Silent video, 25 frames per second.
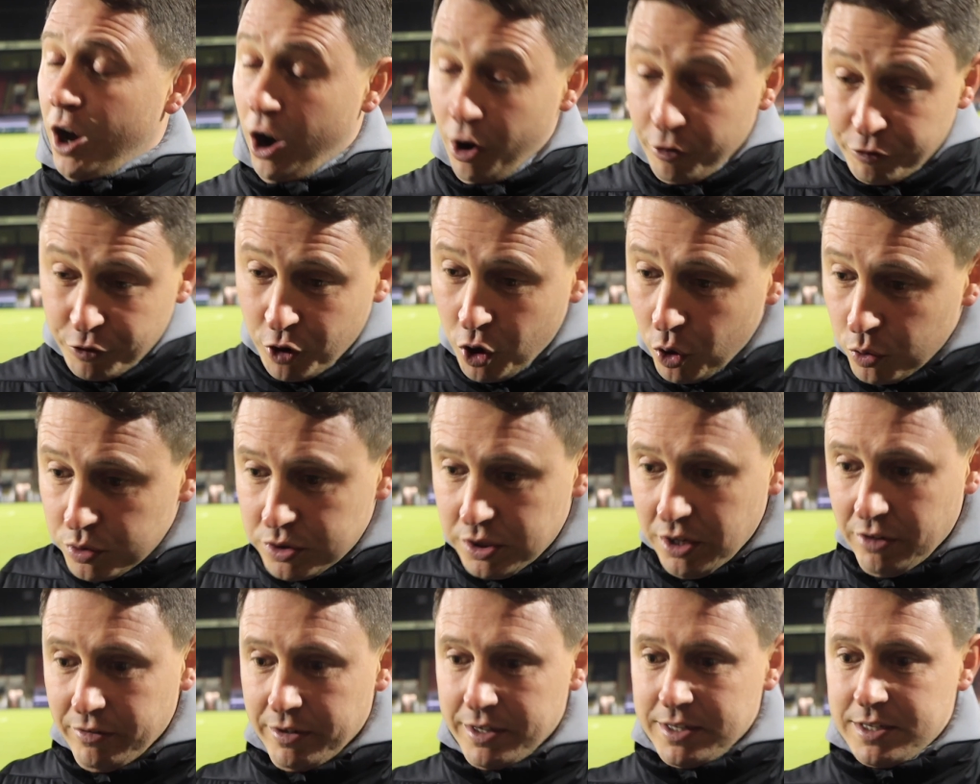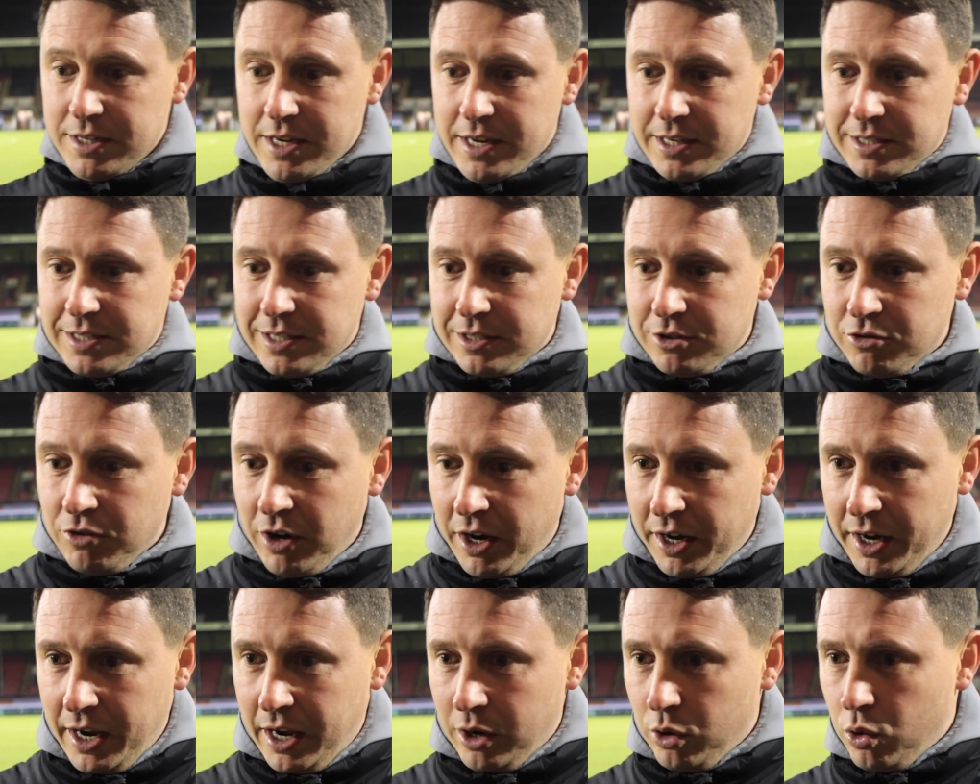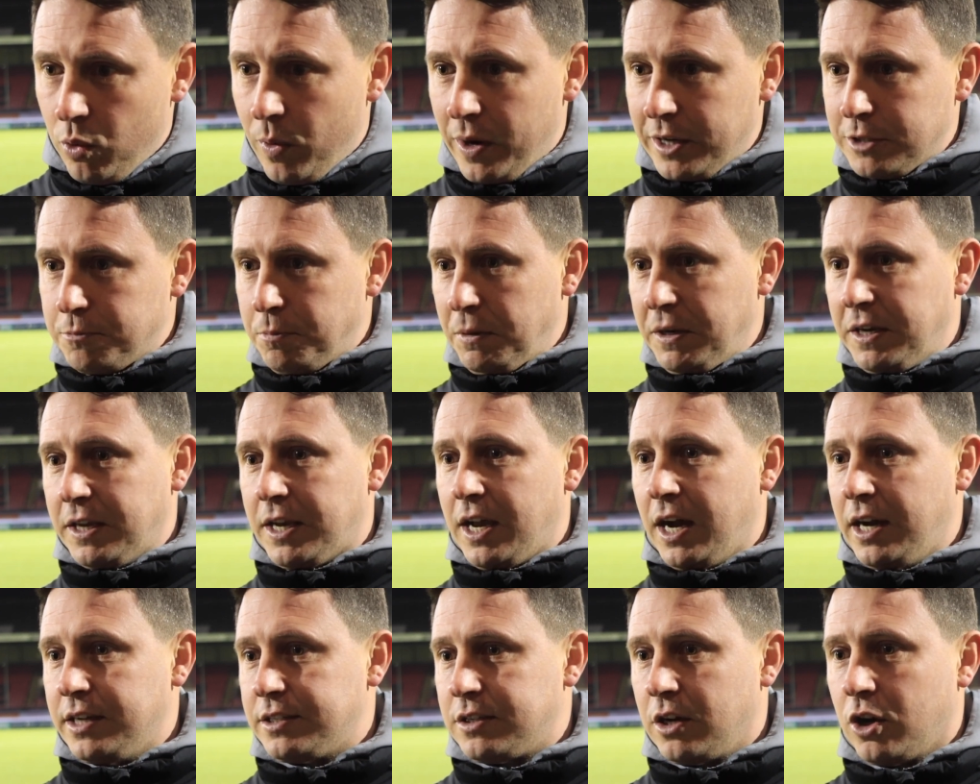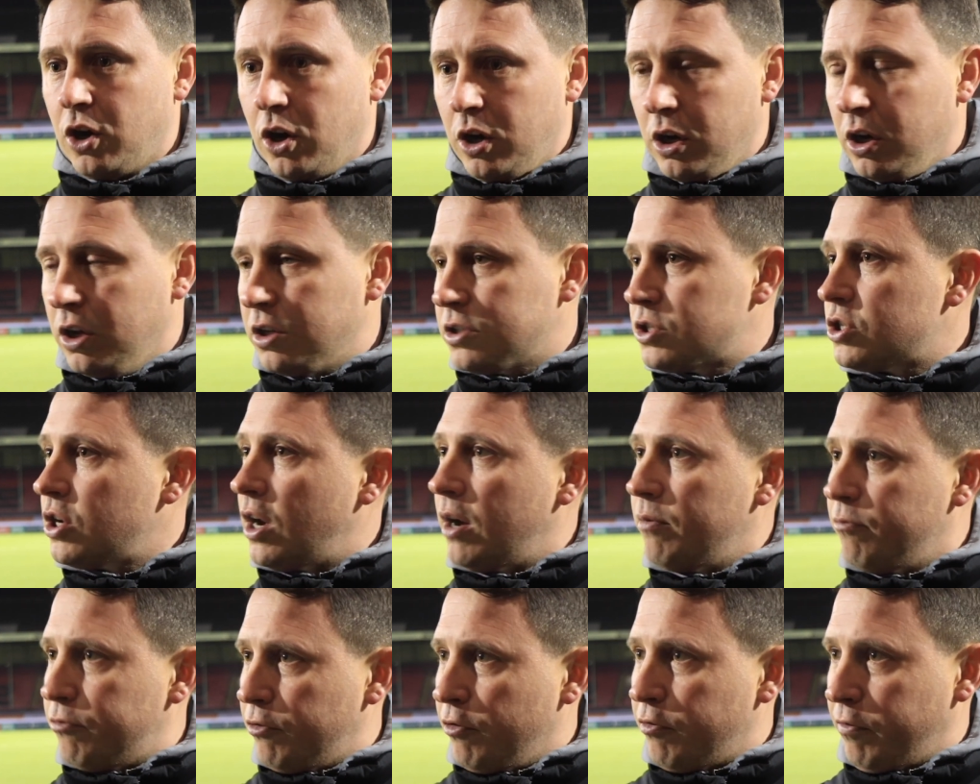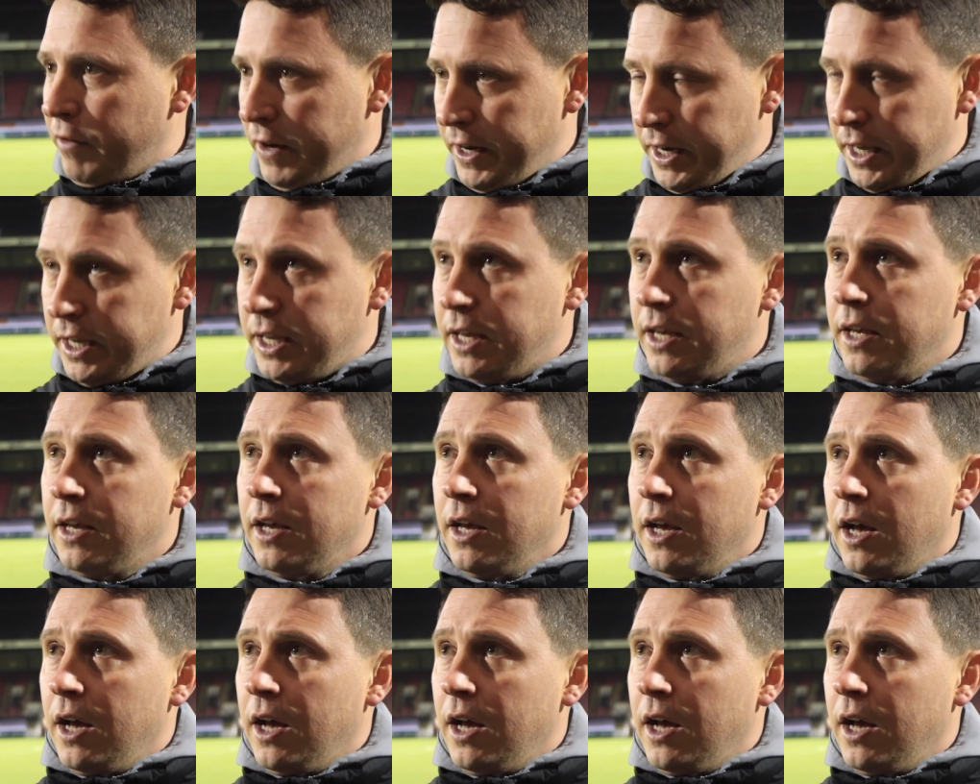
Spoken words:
Of course there is, yes, that's right. And that'll always be the case. I've got a lot of time for Flinny.